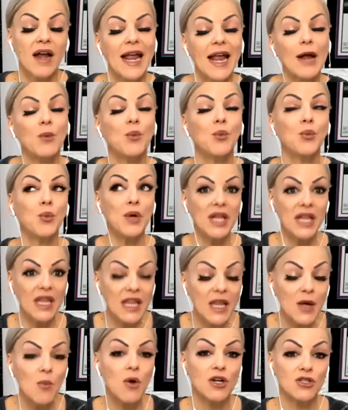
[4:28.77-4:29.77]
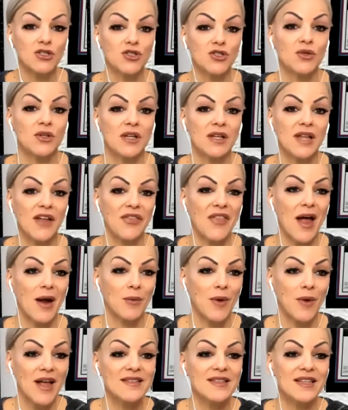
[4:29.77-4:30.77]
I really want you to let that
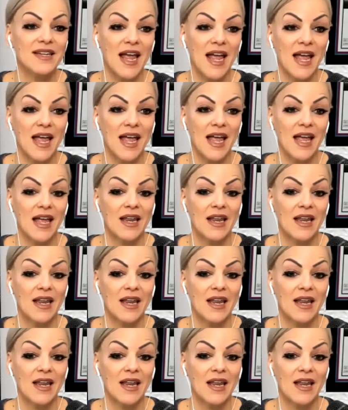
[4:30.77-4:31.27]
resonate.